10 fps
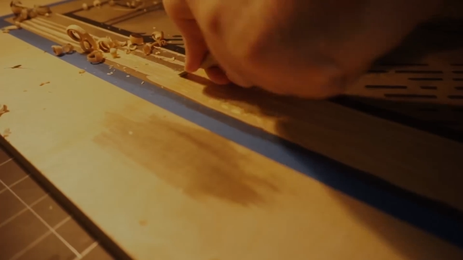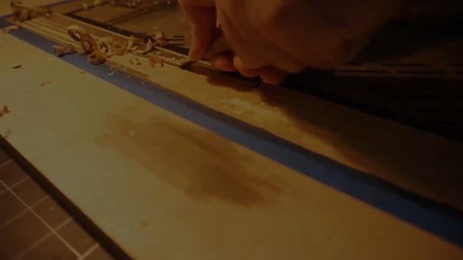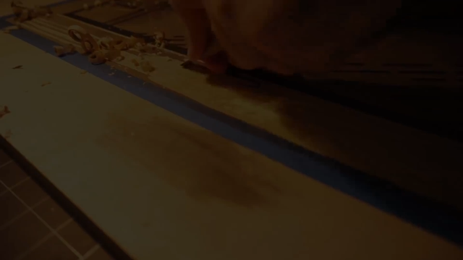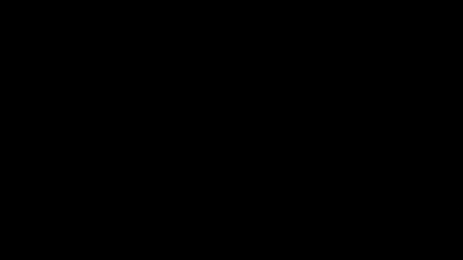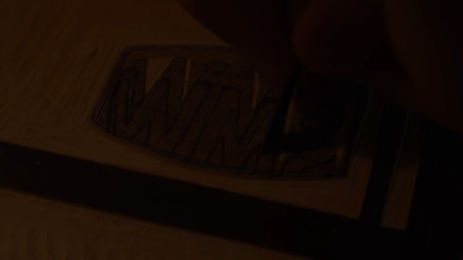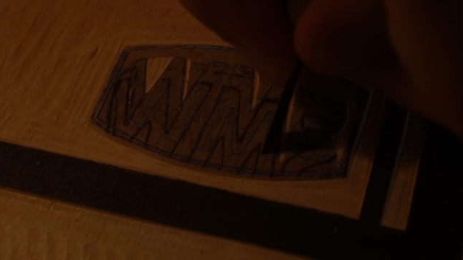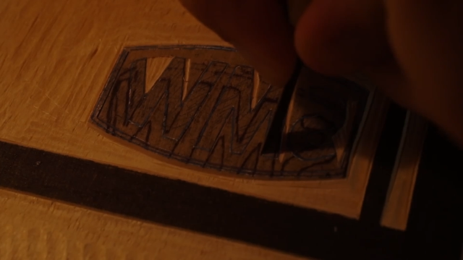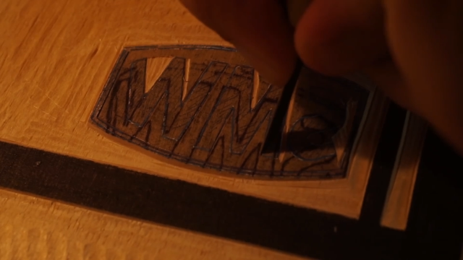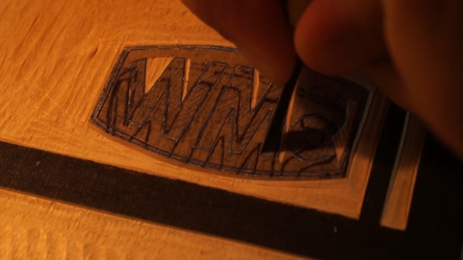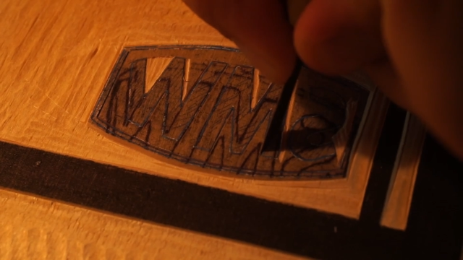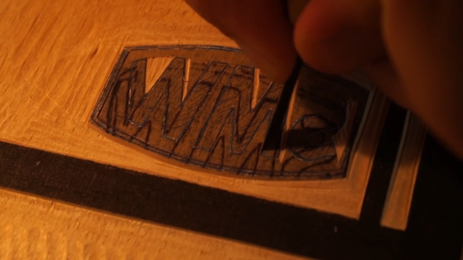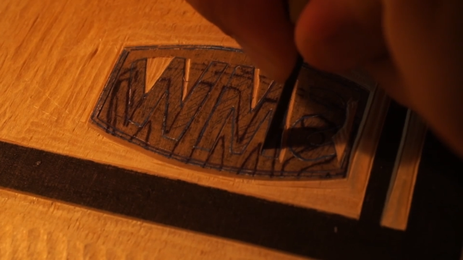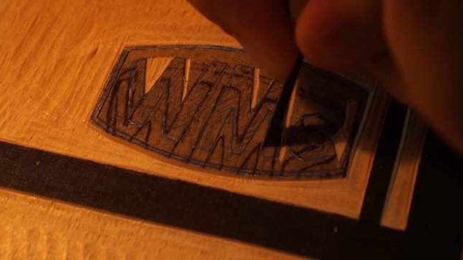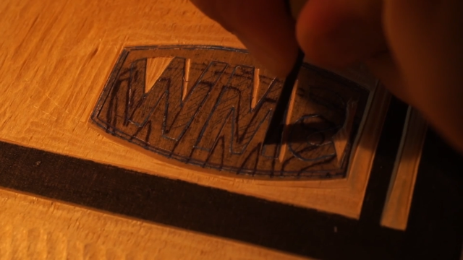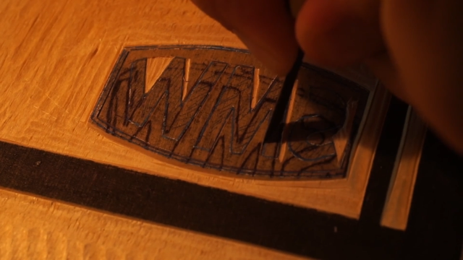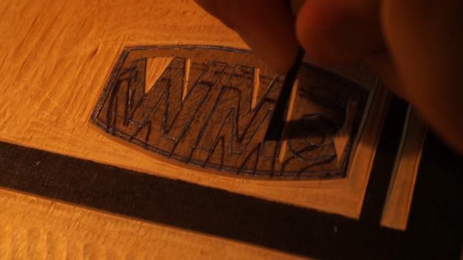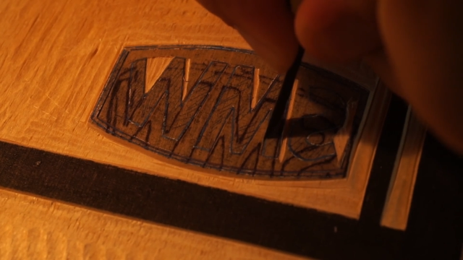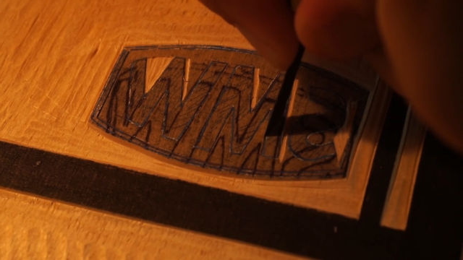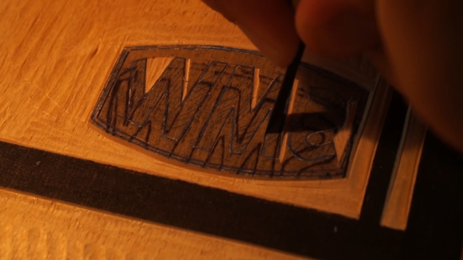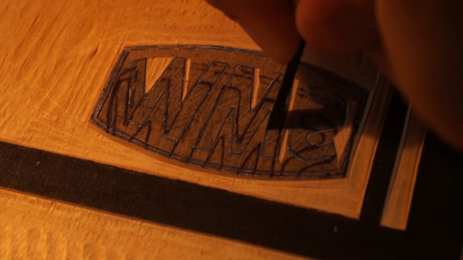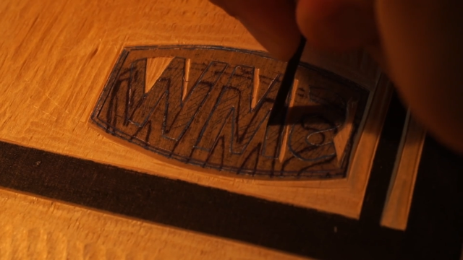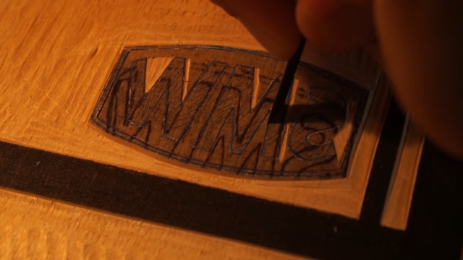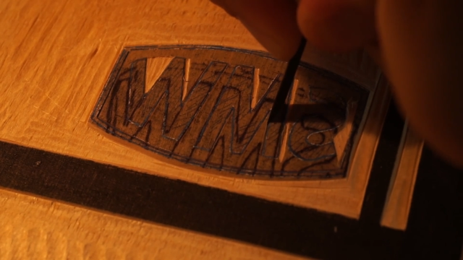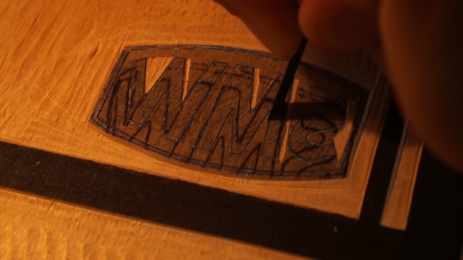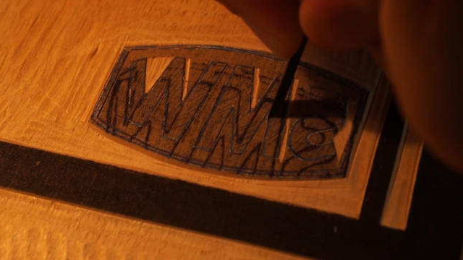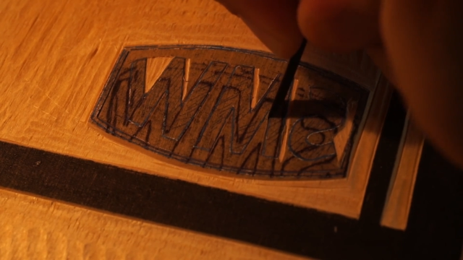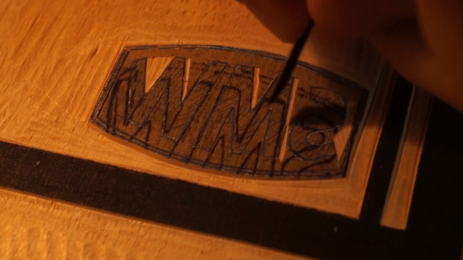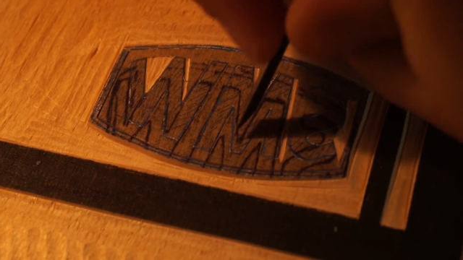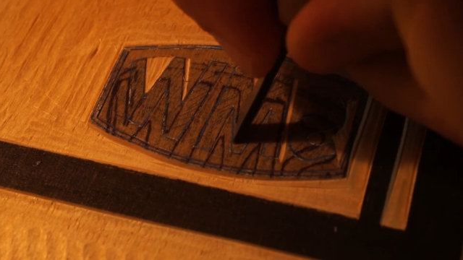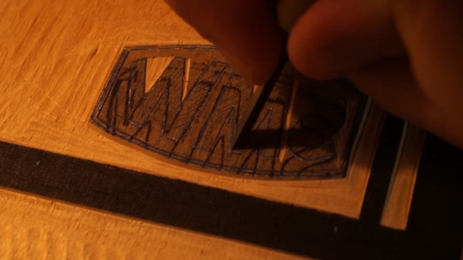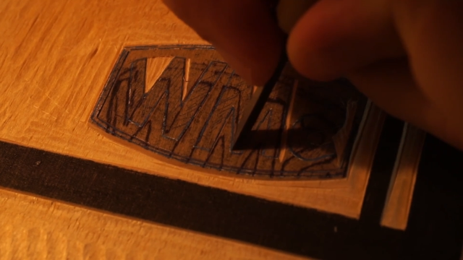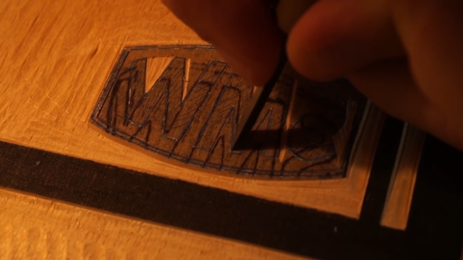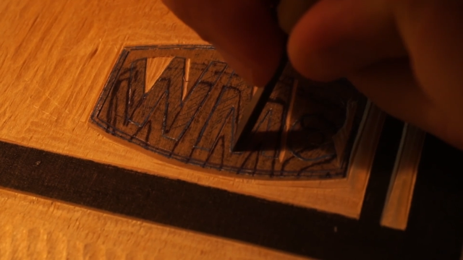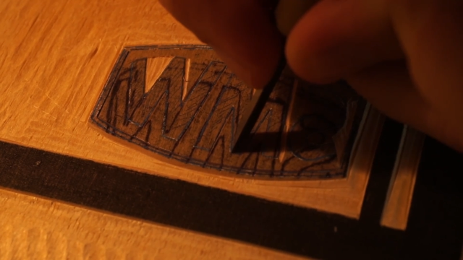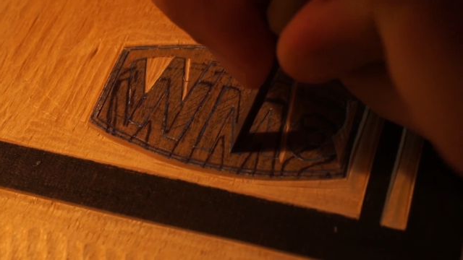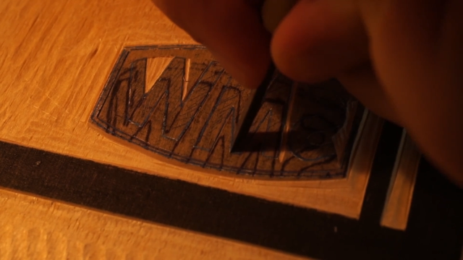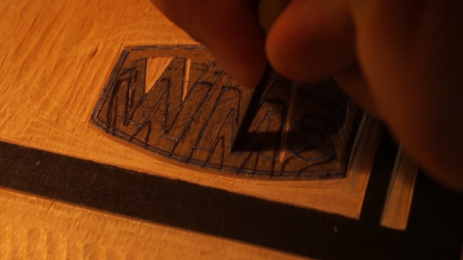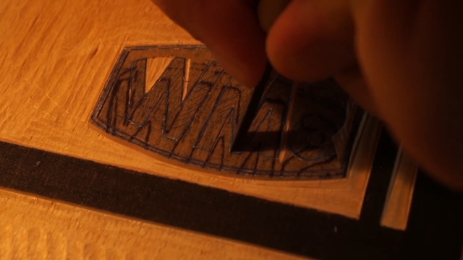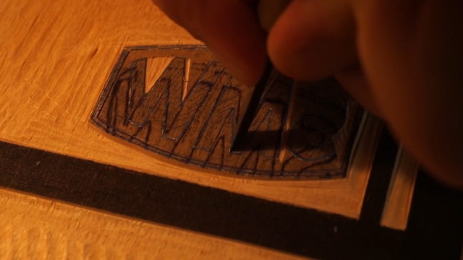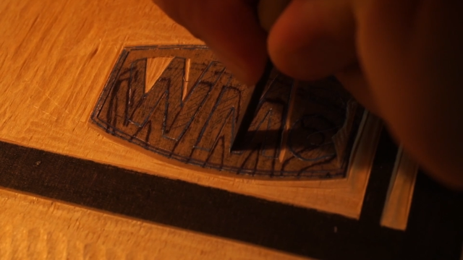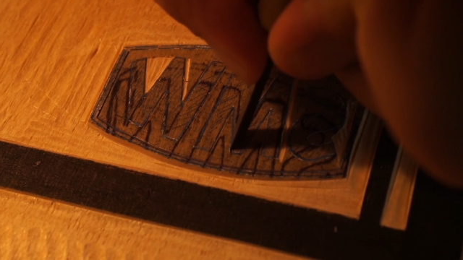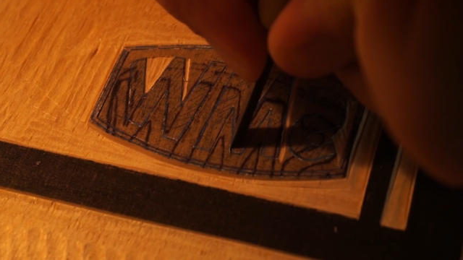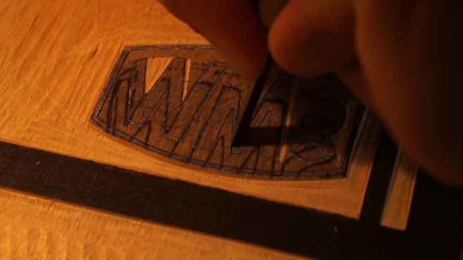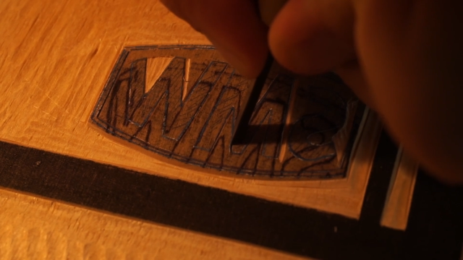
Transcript: No face is visible, so there are no lips to read.